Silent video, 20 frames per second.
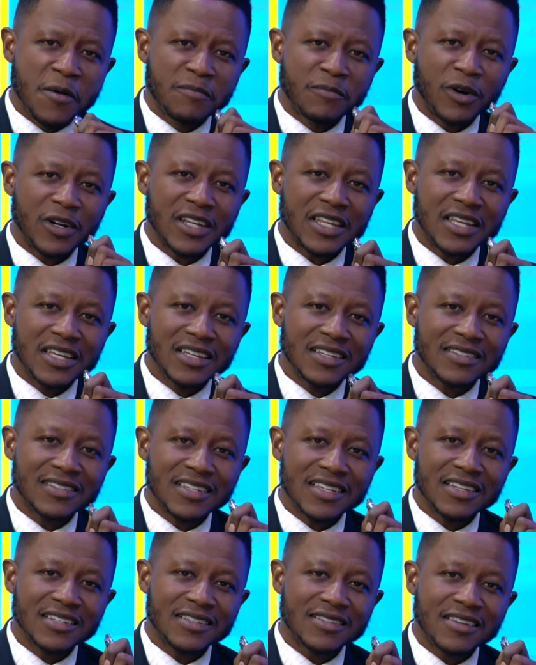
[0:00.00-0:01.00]
But is
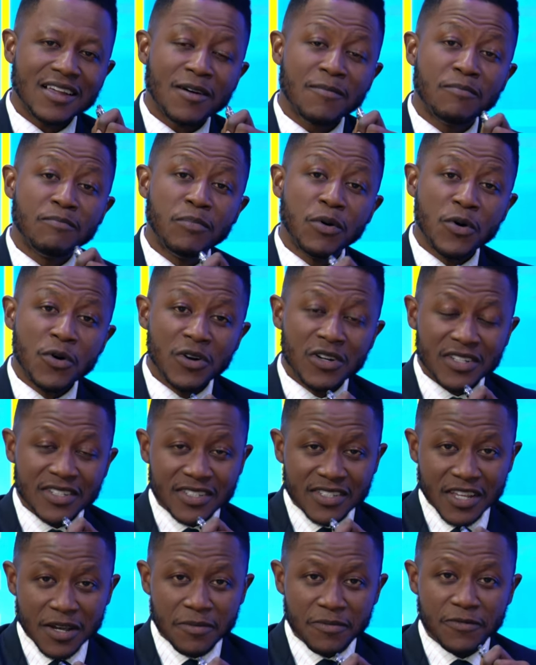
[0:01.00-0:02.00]
it a bold
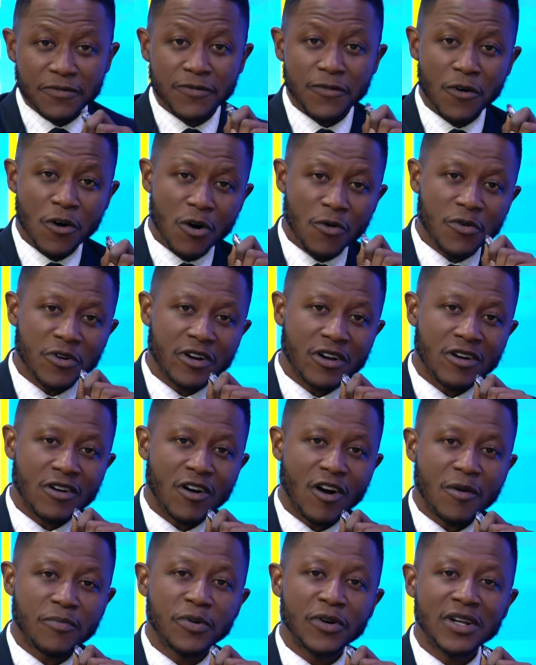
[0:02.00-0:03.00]
step forward
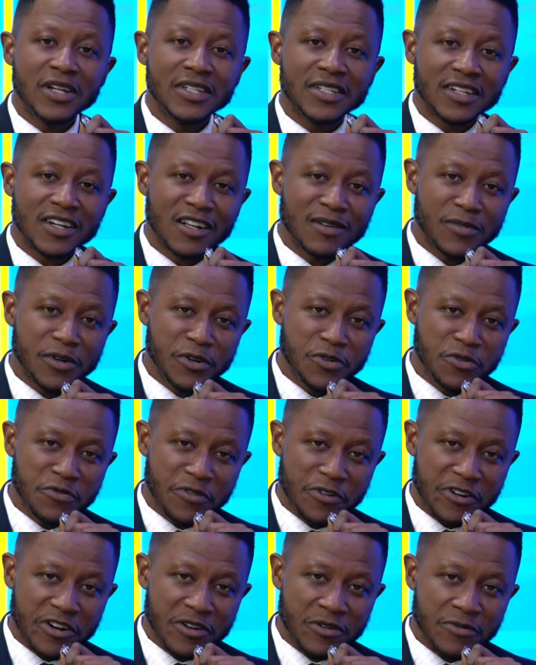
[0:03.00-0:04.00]
or political
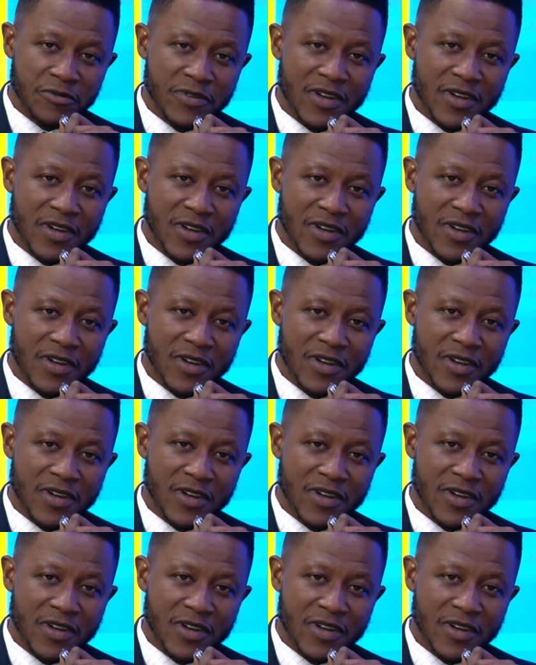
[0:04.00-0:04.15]
maneuvering?